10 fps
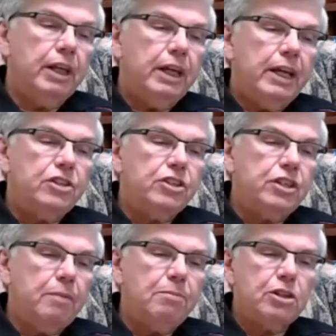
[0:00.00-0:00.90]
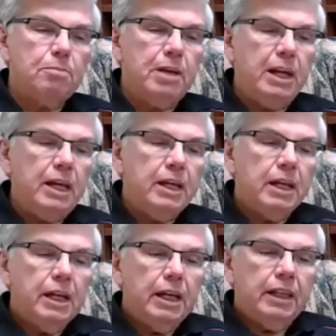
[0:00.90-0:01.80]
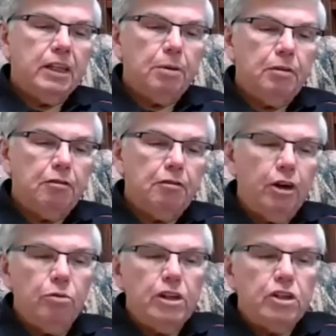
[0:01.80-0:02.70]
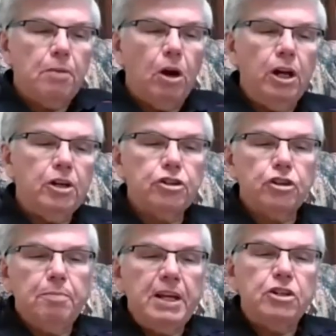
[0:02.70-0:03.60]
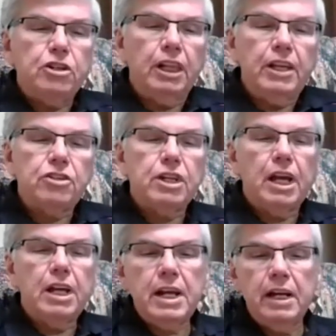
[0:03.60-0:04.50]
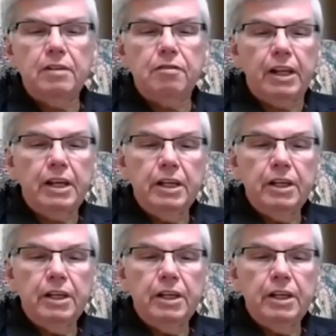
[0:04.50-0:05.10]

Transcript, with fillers: it seems to me that the preferred response should be to listen attentively